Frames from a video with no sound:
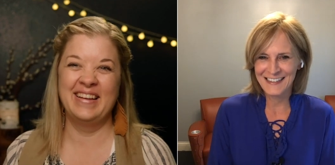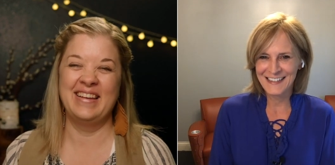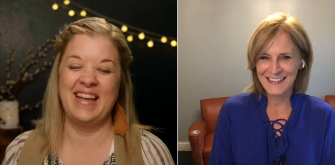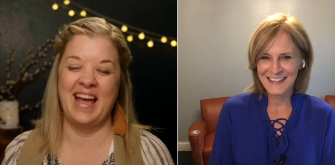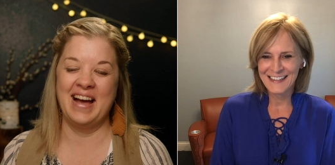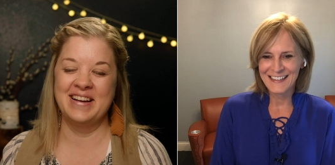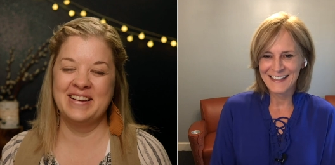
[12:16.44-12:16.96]

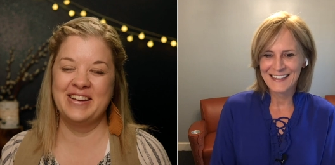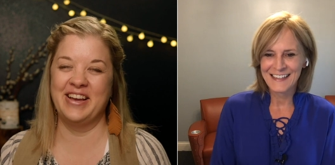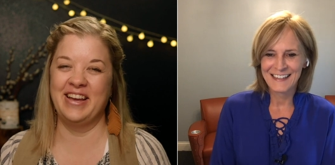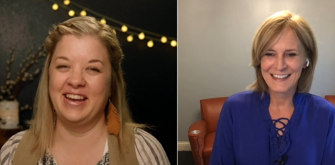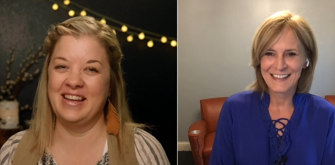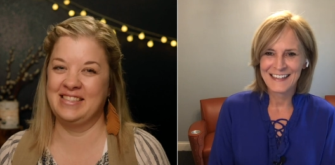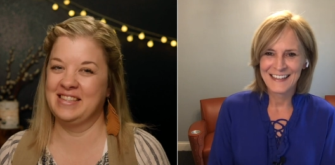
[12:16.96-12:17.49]
Speaker 1: yeah,
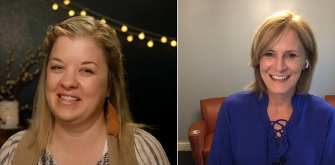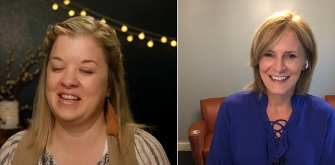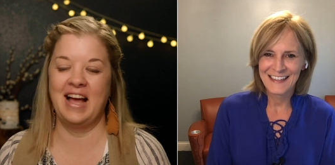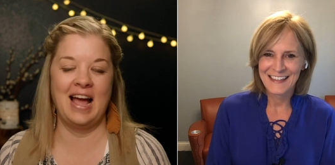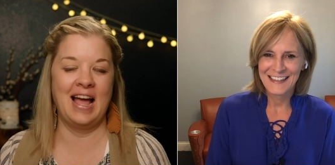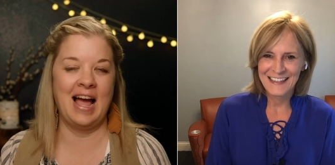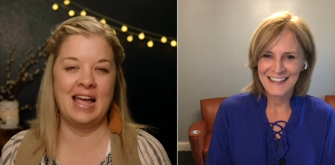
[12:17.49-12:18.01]
good. It's
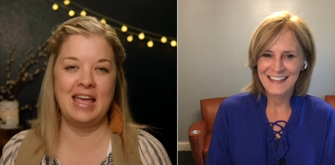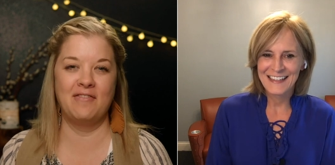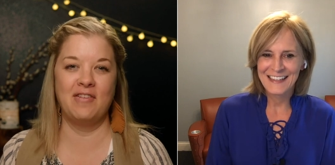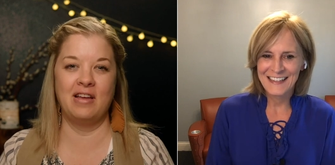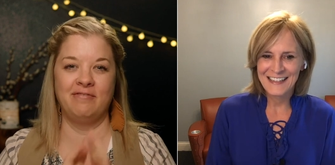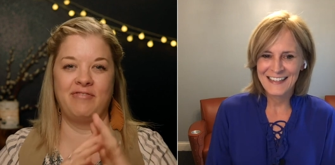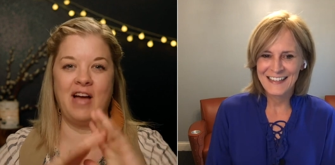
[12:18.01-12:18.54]
I, I give
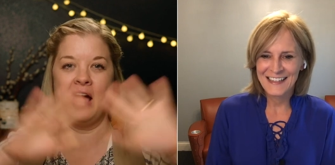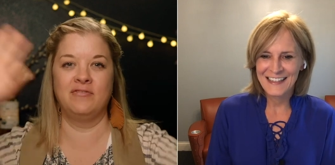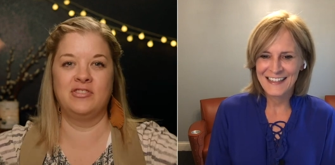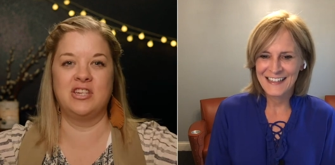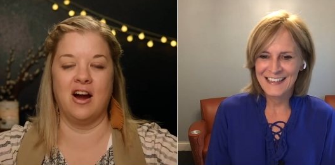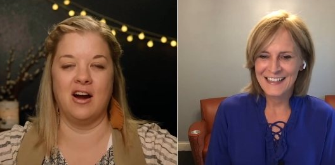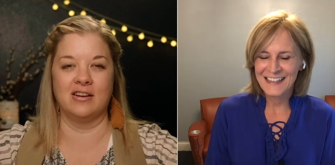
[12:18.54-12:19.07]
it five
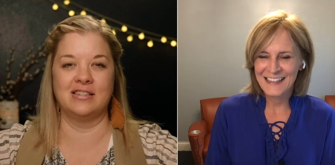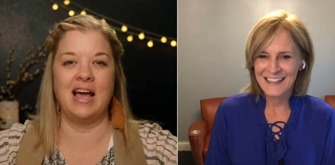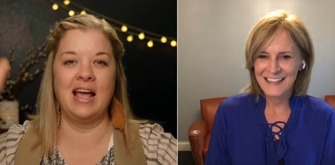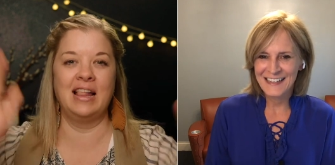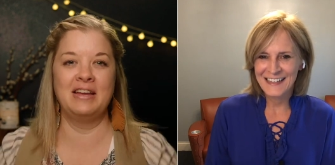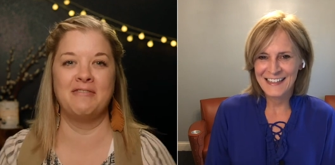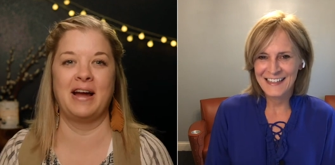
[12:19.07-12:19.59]
stars.
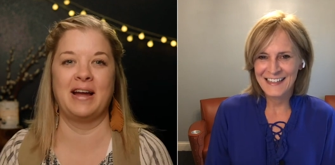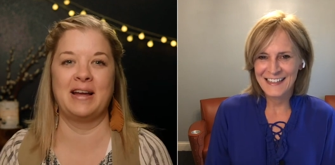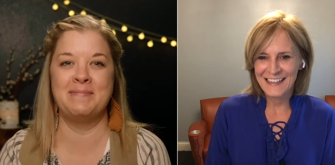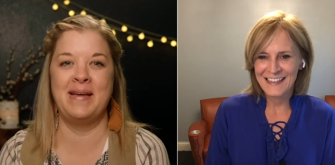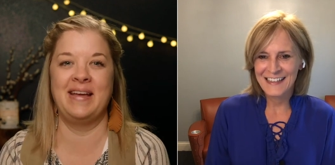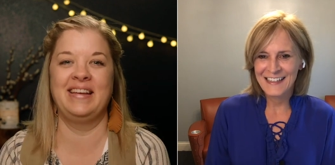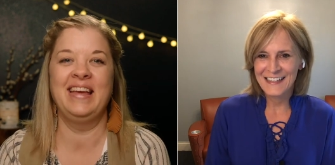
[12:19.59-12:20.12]
Highly
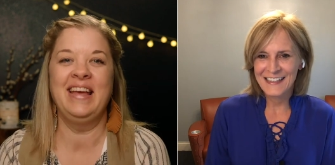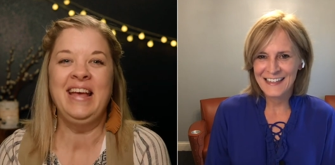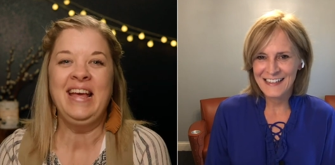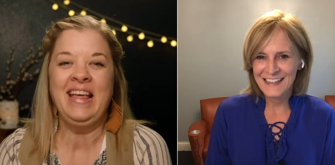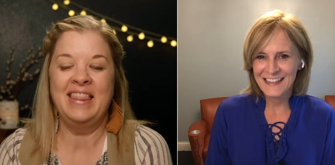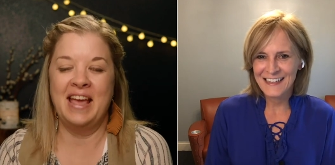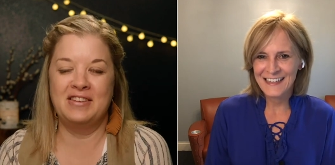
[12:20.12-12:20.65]
recommend.
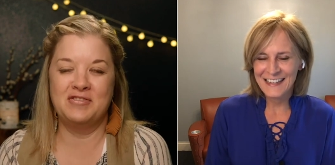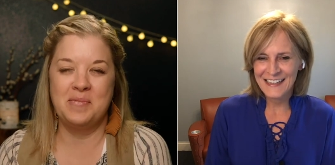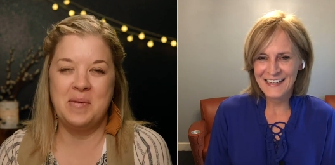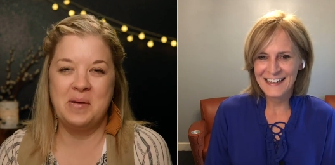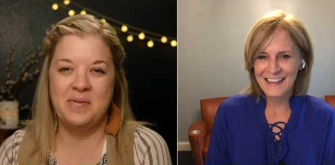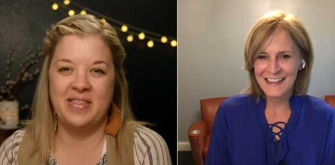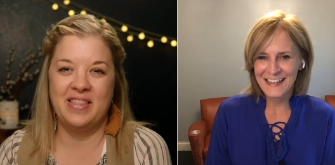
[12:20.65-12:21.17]
Thanks for
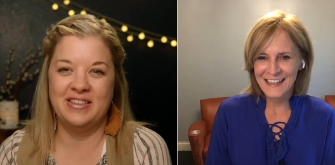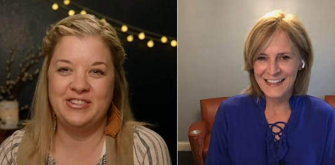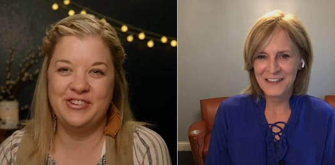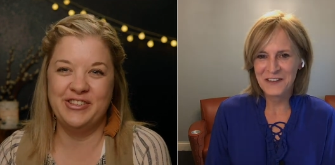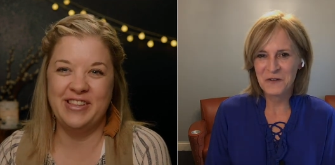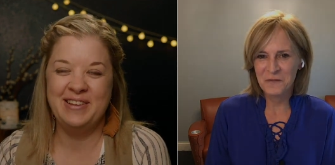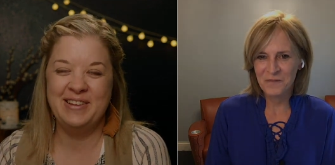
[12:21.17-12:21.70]
being with us,
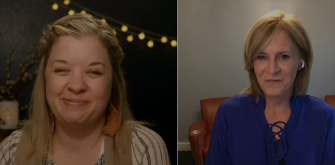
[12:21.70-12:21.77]
Juli.